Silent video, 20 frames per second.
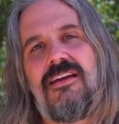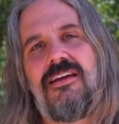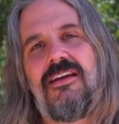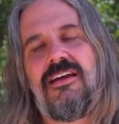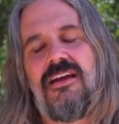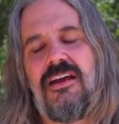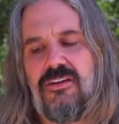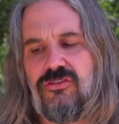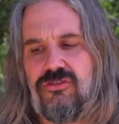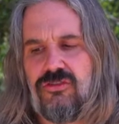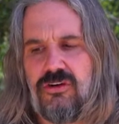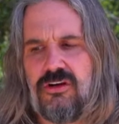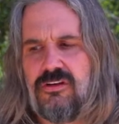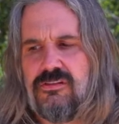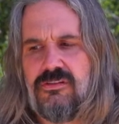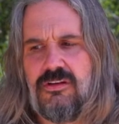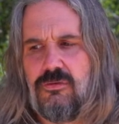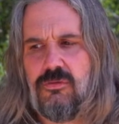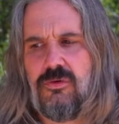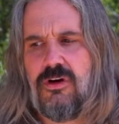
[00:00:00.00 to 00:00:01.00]
And Shuka
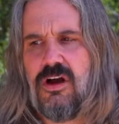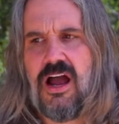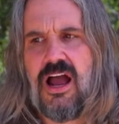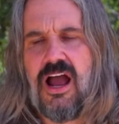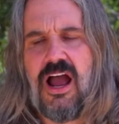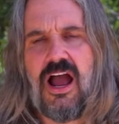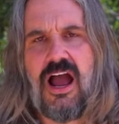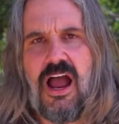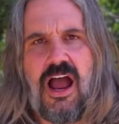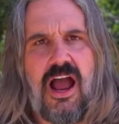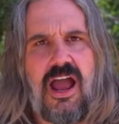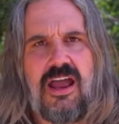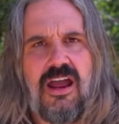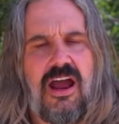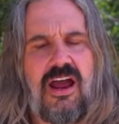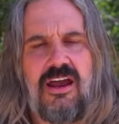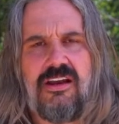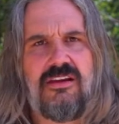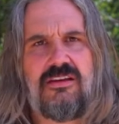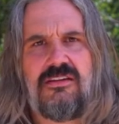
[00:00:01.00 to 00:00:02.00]
said, well, I
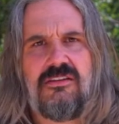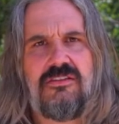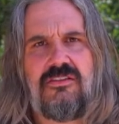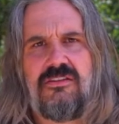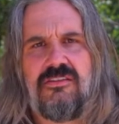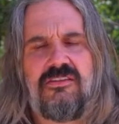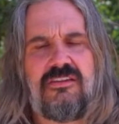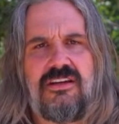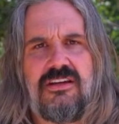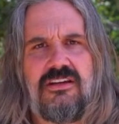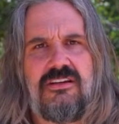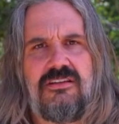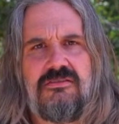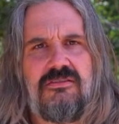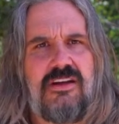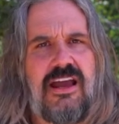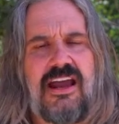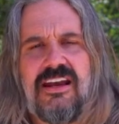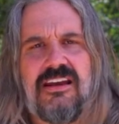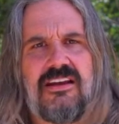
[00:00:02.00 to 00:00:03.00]
didn't see
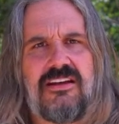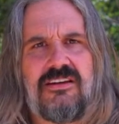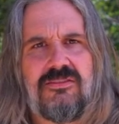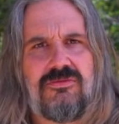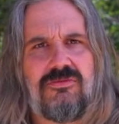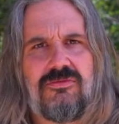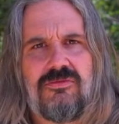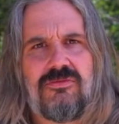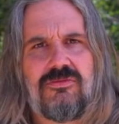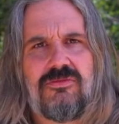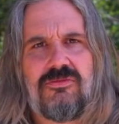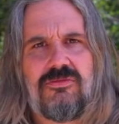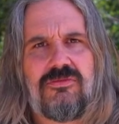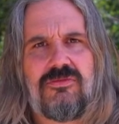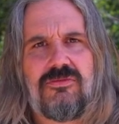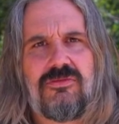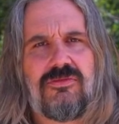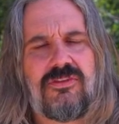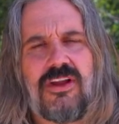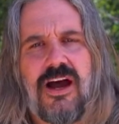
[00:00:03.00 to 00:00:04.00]
any
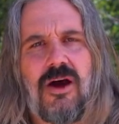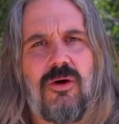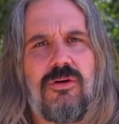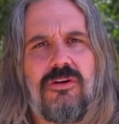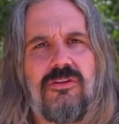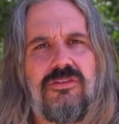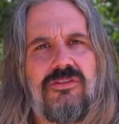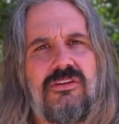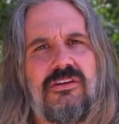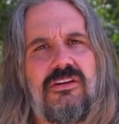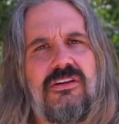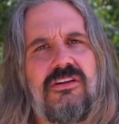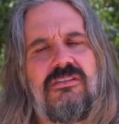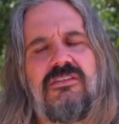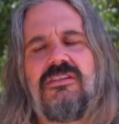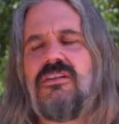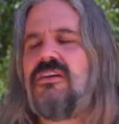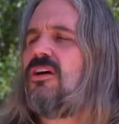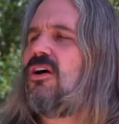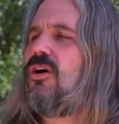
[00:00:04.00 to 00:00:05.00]
flowers. And he
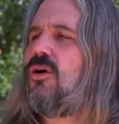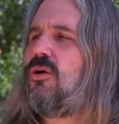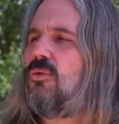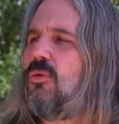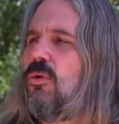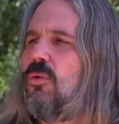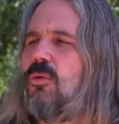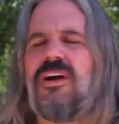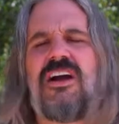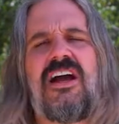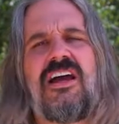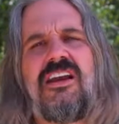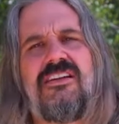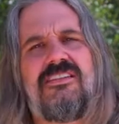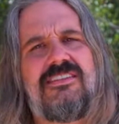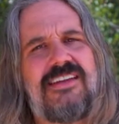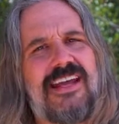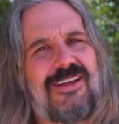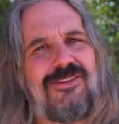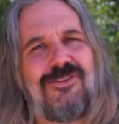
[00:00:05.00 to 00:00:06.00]
said, oh, well, what kind
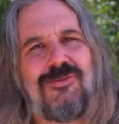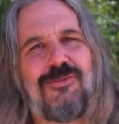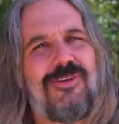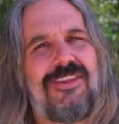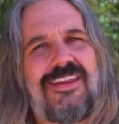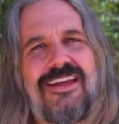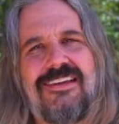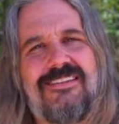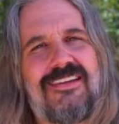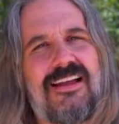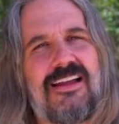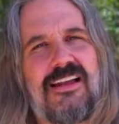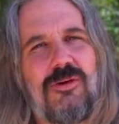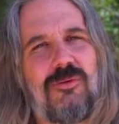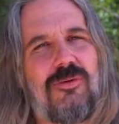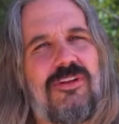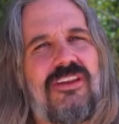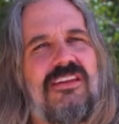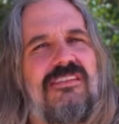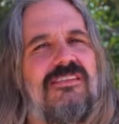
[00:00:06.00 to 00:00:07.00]
of dates were they selling?
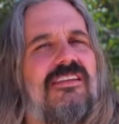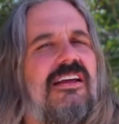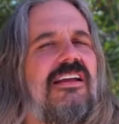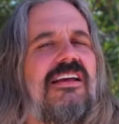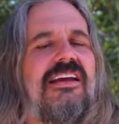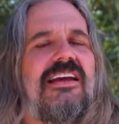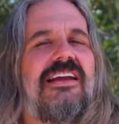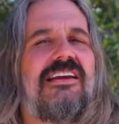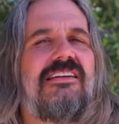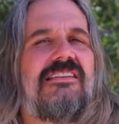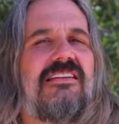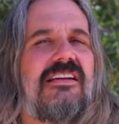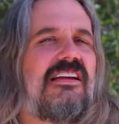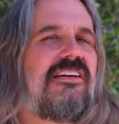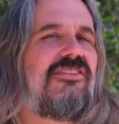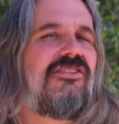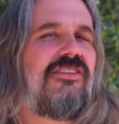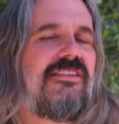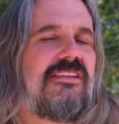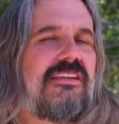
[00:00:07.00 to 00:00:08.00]
Were they selling any
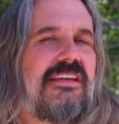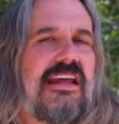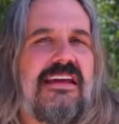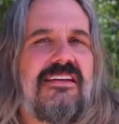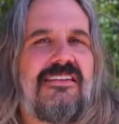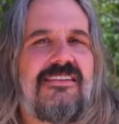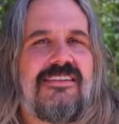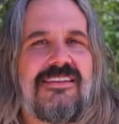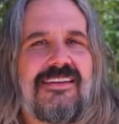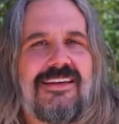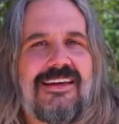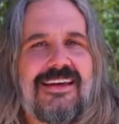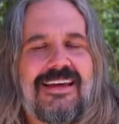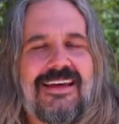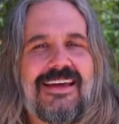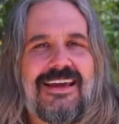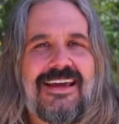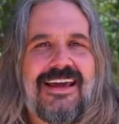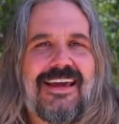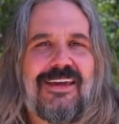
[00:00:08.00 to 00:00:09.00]
delicious dates
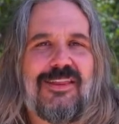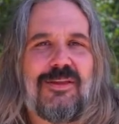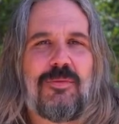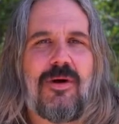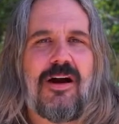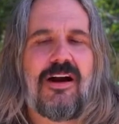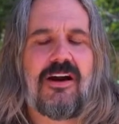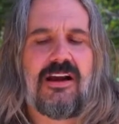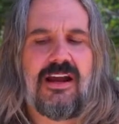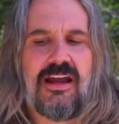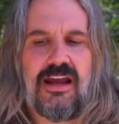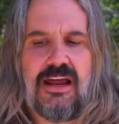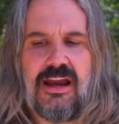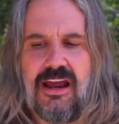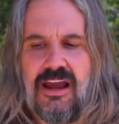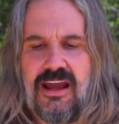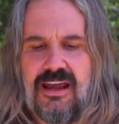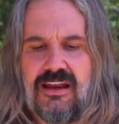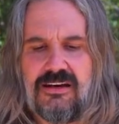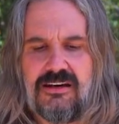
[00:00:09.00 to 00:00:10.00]
in the market?
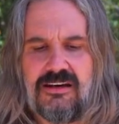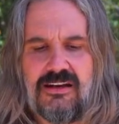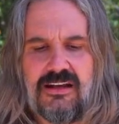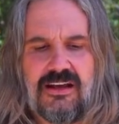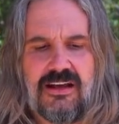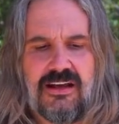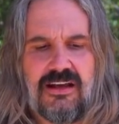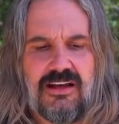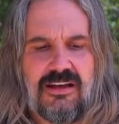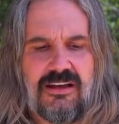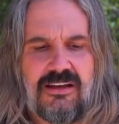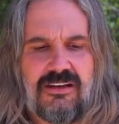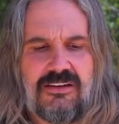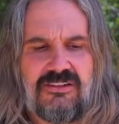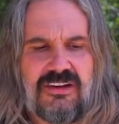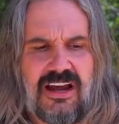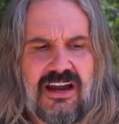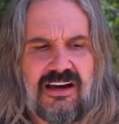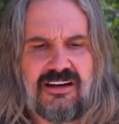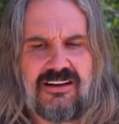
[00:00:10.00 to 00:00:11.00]
And
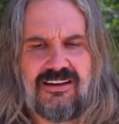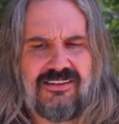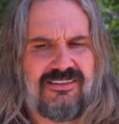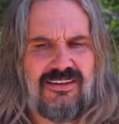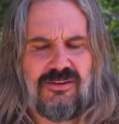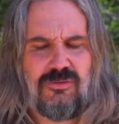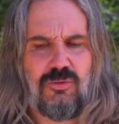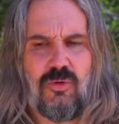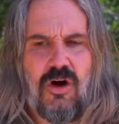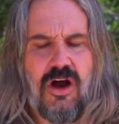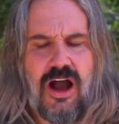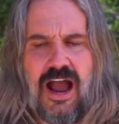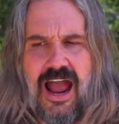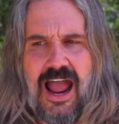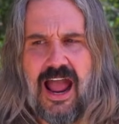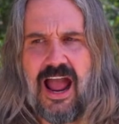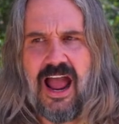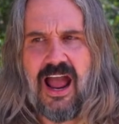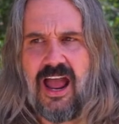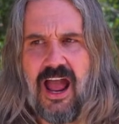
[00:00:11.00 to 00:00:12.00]
Janaka says, well,
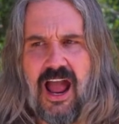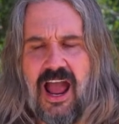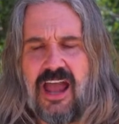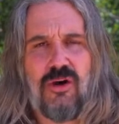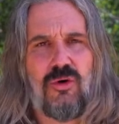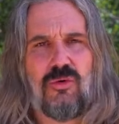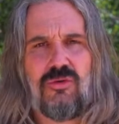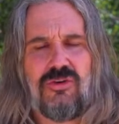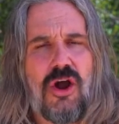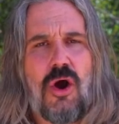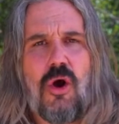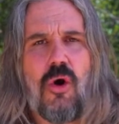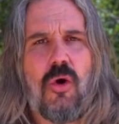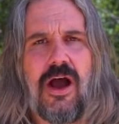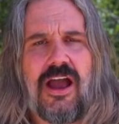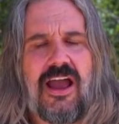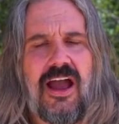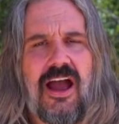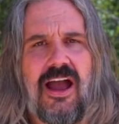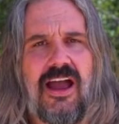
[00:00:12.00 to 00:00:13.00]
I don't
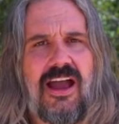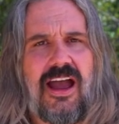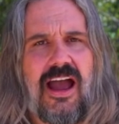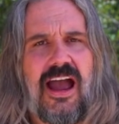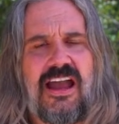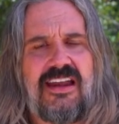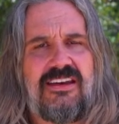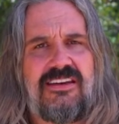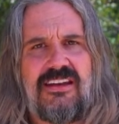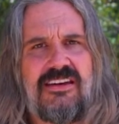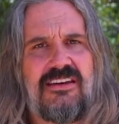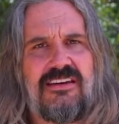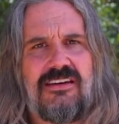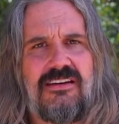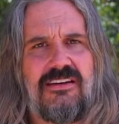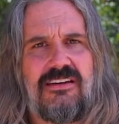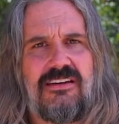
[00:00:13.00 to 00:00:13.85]
know. I didn't